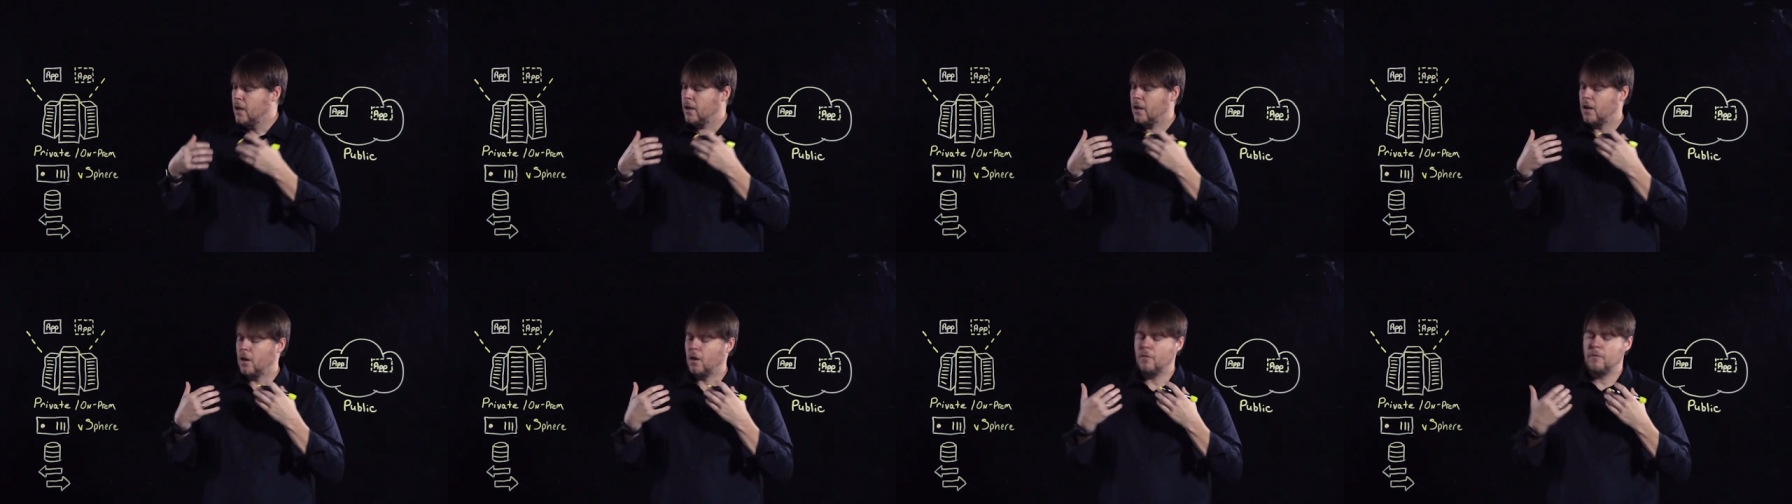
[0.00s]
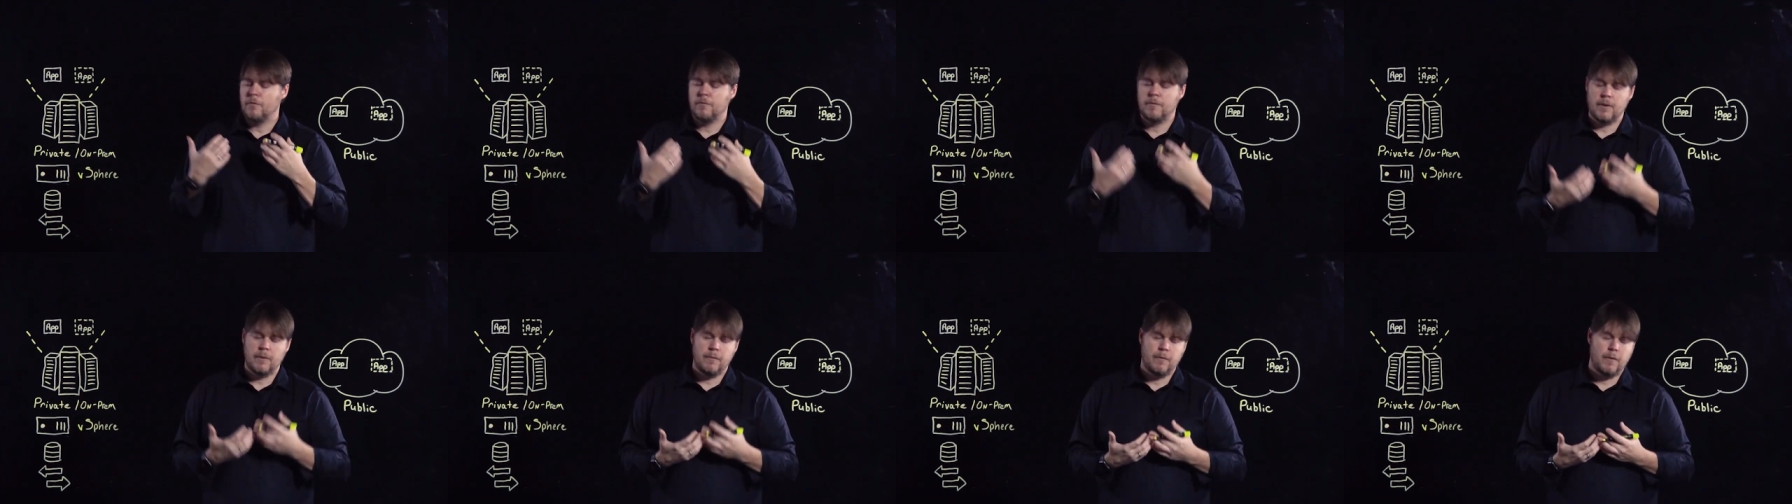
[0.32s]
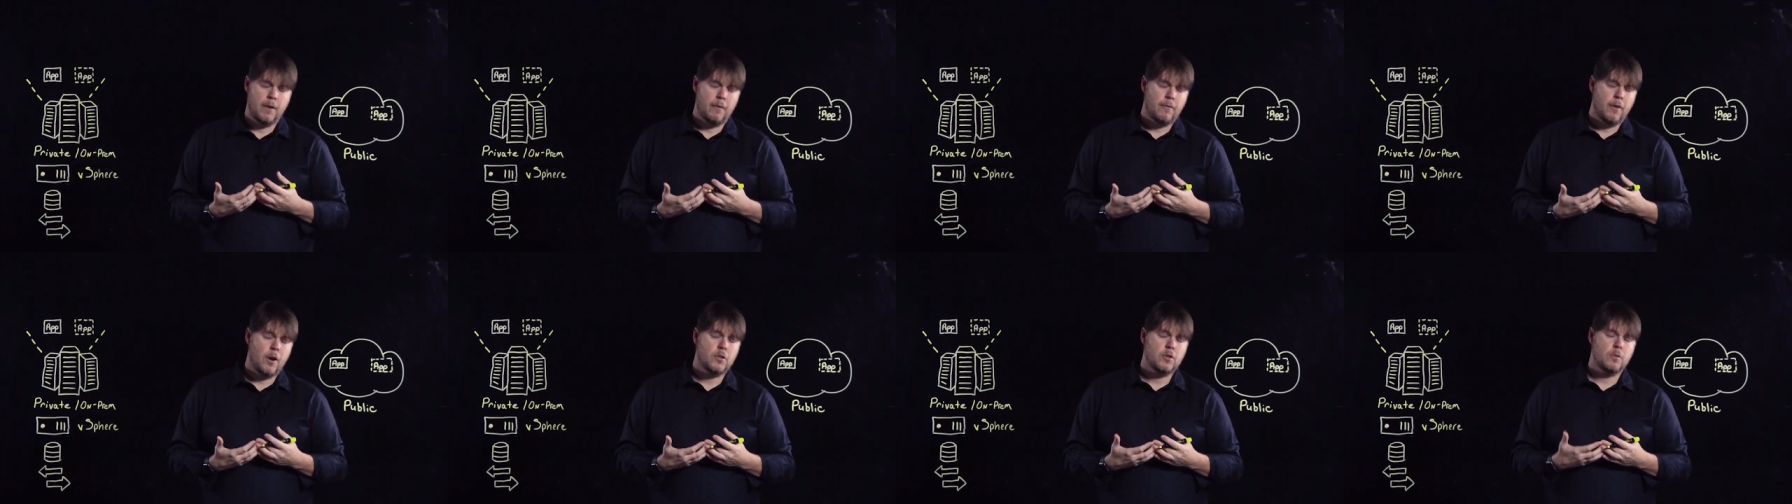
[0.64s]
you know,
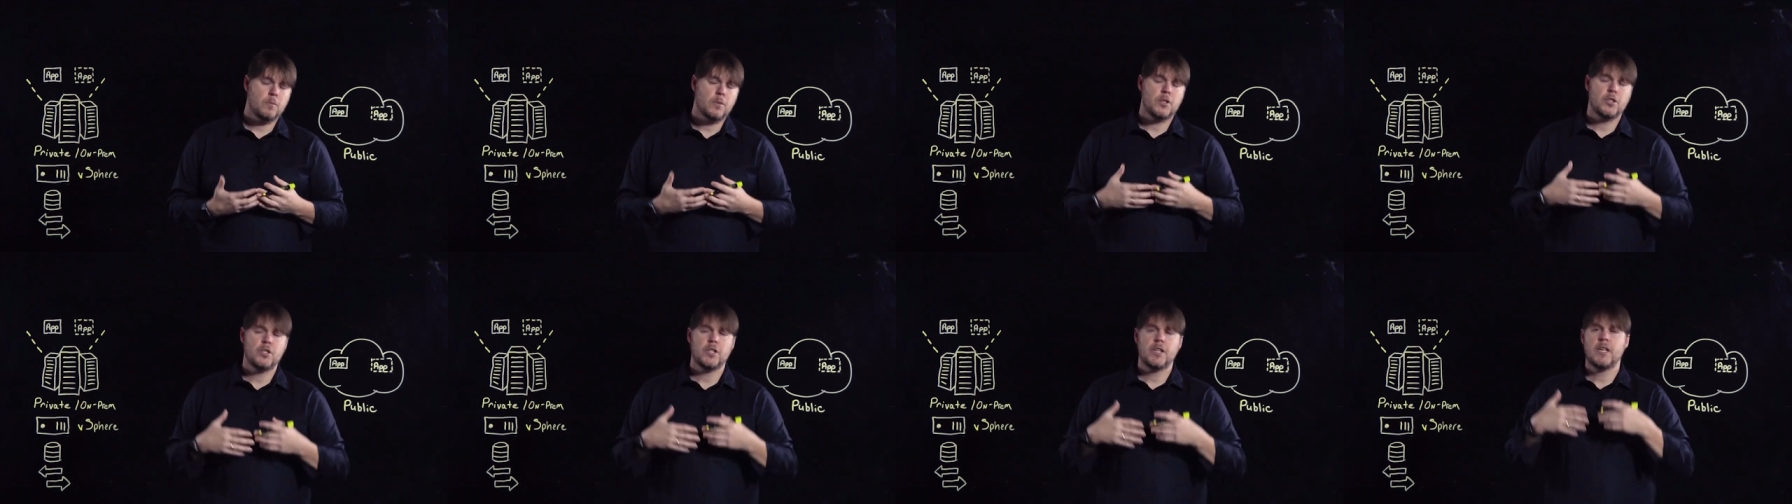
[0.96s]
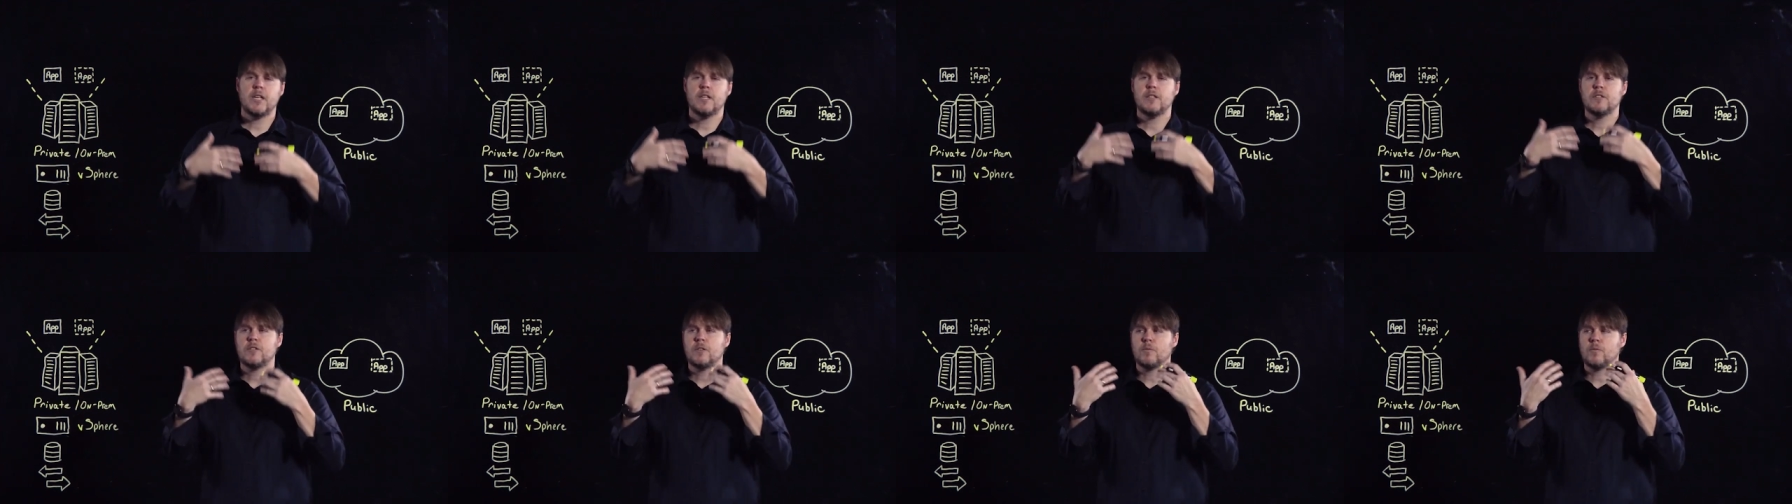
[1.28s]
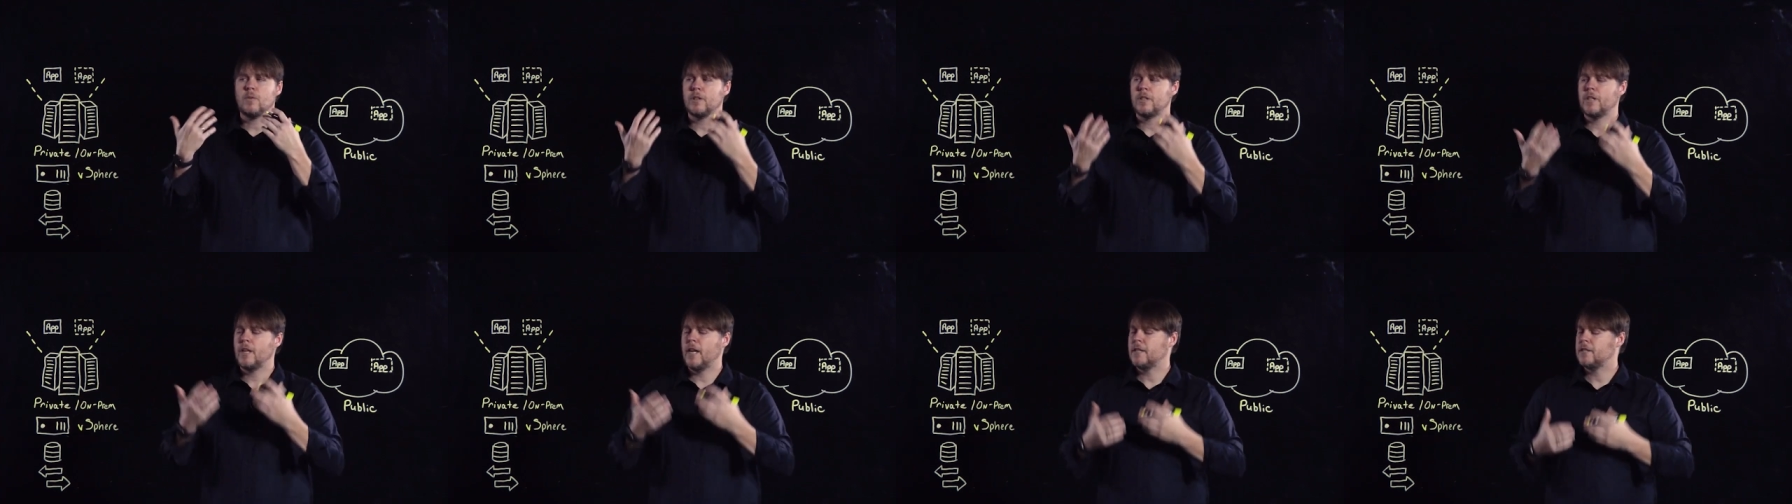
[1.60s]
virtual machines, to
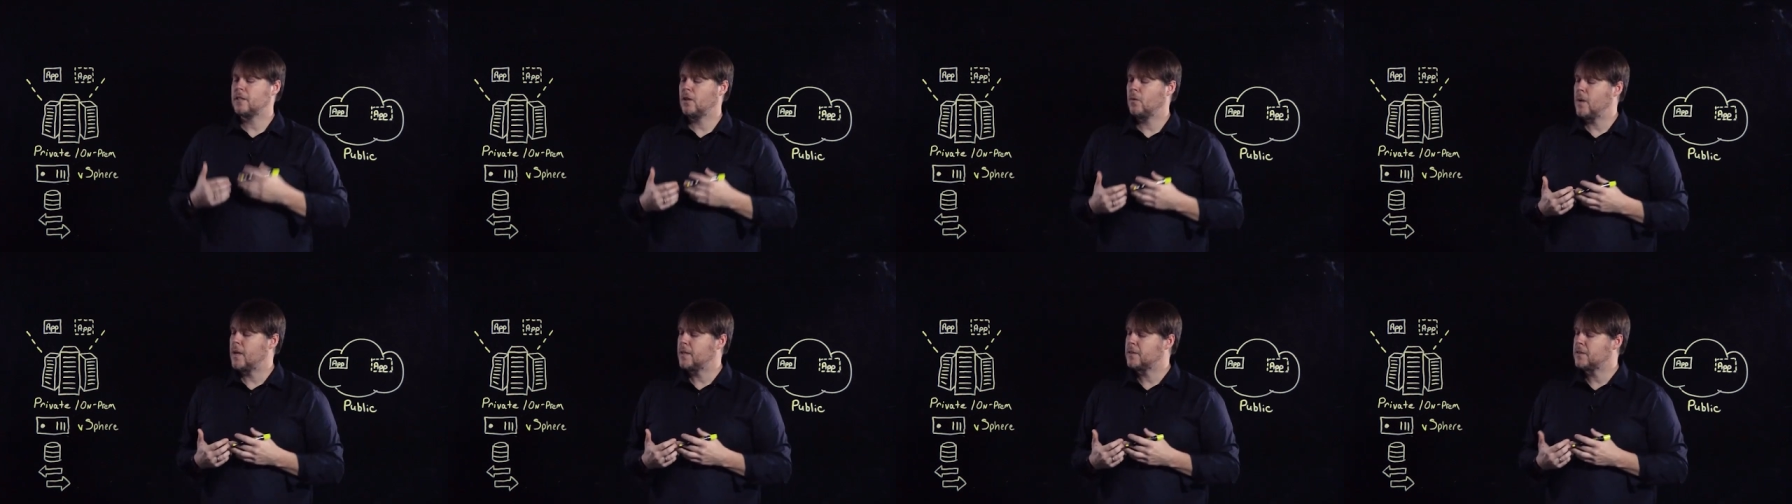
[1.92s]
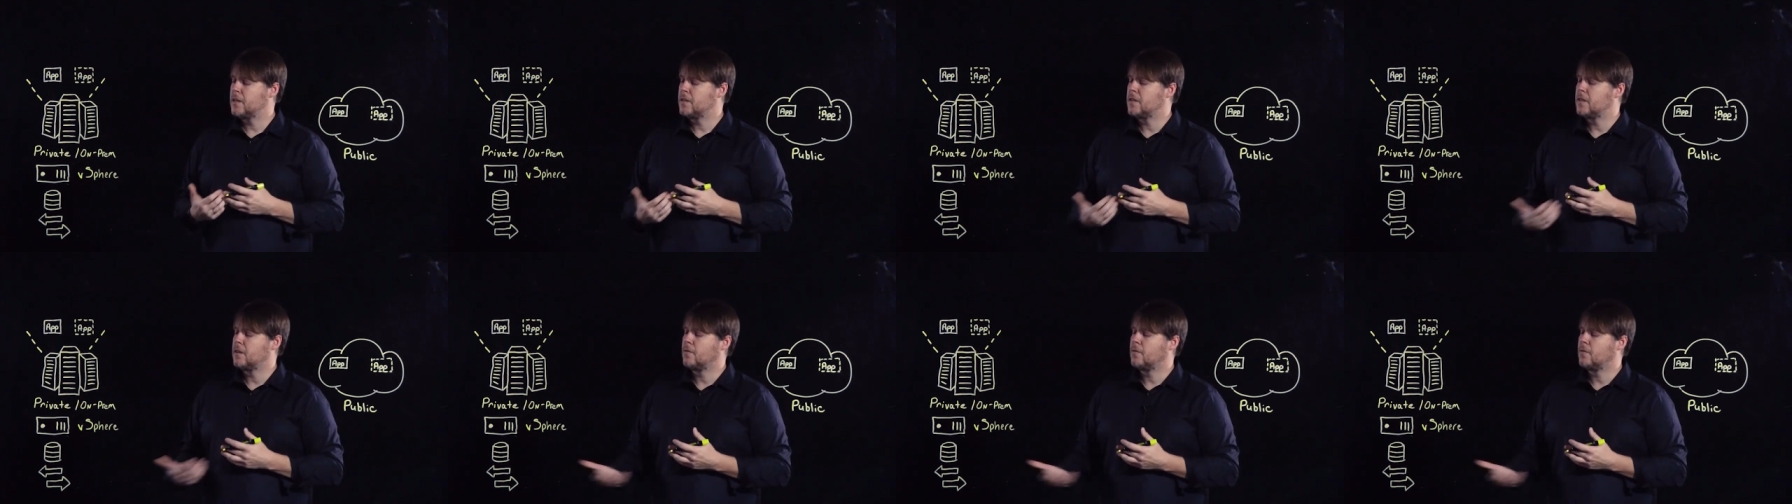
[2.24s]
run guest OSs,